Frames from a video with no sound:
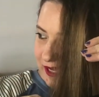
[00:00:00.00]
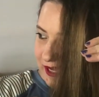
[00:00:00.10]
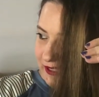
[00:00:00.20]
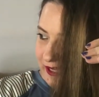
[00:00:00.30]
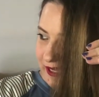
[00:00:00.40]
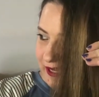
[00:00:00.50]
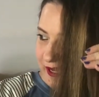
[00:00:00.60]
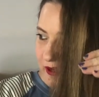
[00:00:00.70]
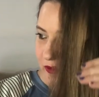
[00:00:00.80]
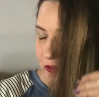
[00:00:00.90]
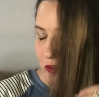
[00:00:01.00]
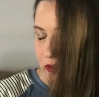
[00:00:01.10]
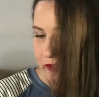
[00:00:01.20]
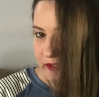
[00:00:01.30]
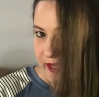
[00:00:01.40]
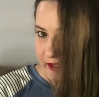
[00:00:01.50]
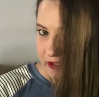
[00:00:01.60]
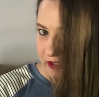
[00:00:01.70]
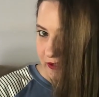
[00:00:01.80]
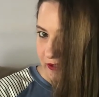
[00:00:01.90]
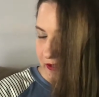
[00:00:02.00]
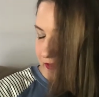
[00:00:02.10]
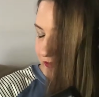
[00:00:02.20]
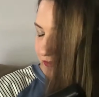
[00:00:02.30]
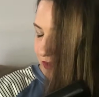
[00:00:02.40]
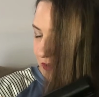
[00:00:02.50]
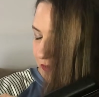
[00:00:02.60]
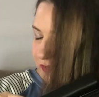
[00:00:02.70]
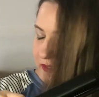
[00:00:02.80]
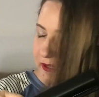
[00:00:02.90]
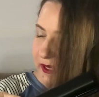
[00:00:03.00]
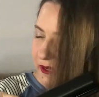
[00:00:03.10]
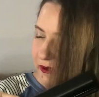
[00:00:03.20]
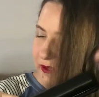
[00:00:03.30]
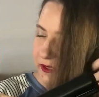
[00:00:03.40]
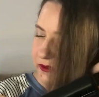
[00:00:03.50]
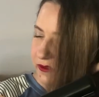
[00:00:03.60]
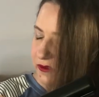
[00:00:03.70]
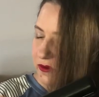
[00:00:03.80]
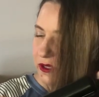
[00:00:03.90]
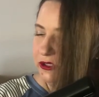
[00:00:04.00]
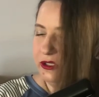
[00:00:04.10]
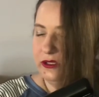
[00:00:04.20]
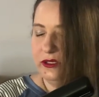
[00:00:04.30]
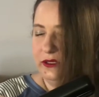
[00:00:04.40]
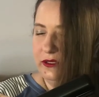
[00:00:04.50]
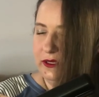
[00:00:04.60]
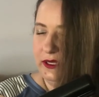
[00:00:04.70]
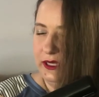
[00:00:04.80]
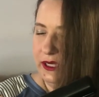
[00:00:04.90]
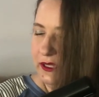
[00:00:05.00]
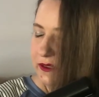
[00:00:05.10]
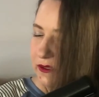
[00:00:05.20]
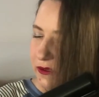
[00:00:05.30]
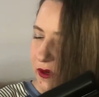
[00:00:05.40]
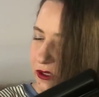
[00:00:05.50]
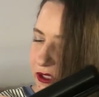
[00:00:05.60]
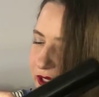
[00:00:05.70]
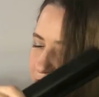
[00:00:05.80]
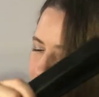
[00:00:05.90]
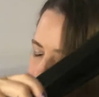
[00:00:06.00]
I take out more sections from the hair that's scrunched in the scrunchie.